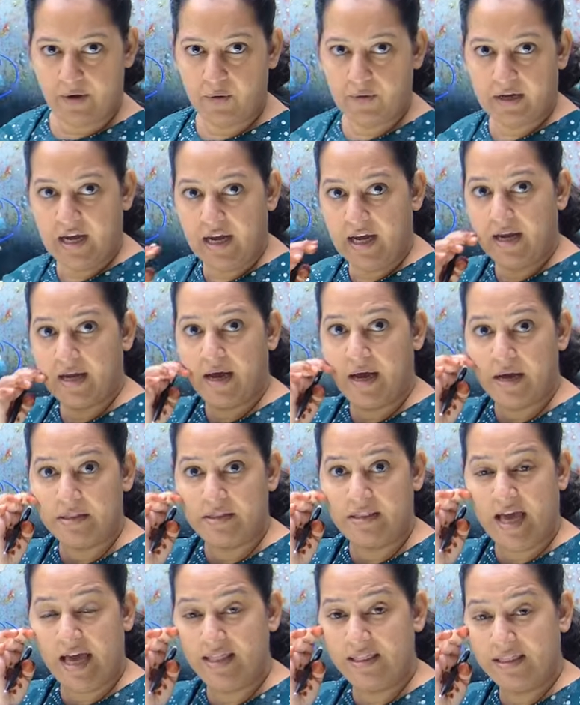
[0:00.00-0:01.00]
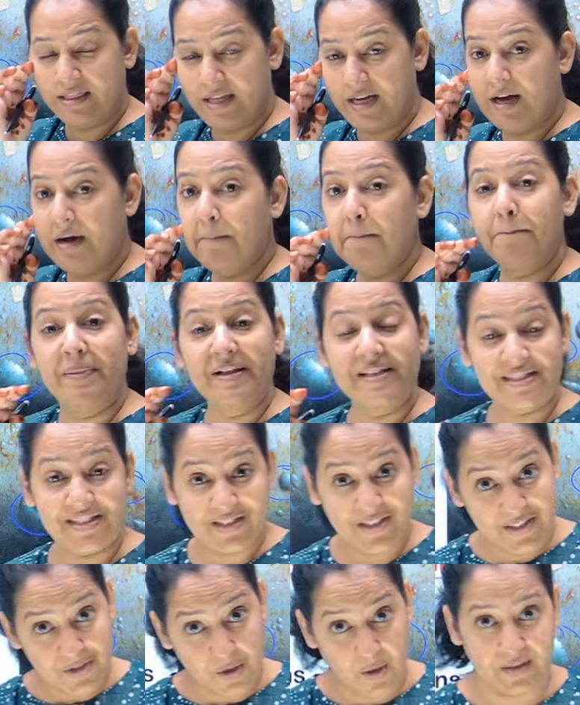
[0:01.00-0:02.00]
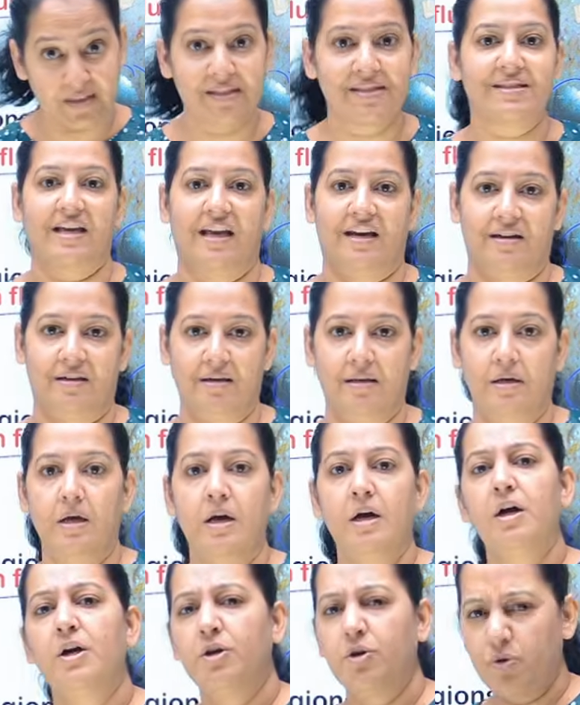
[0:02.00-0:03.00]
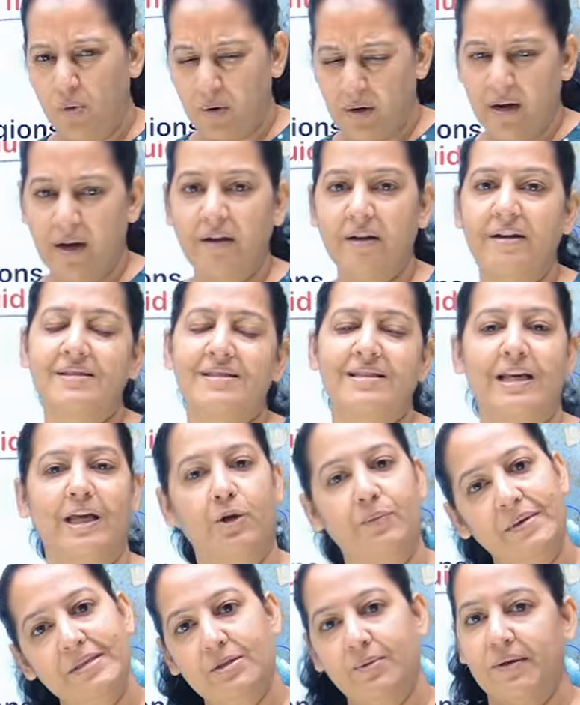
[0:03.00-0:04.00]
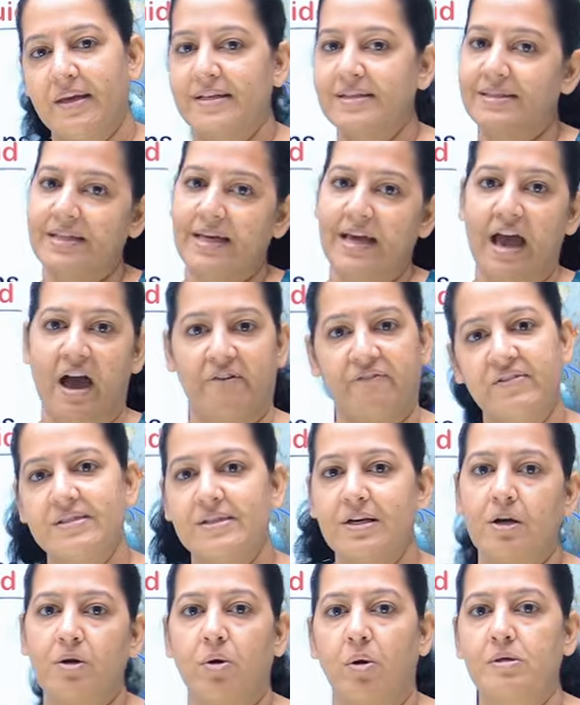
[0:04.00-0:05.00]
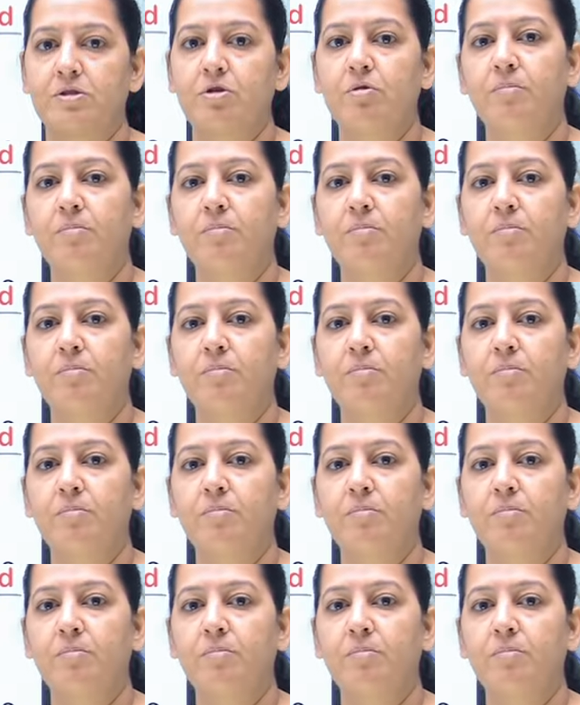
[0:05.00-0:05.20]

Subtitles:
Okay. Then the blisters on the skin. You don't learn in a sequence. You can say haphazard also,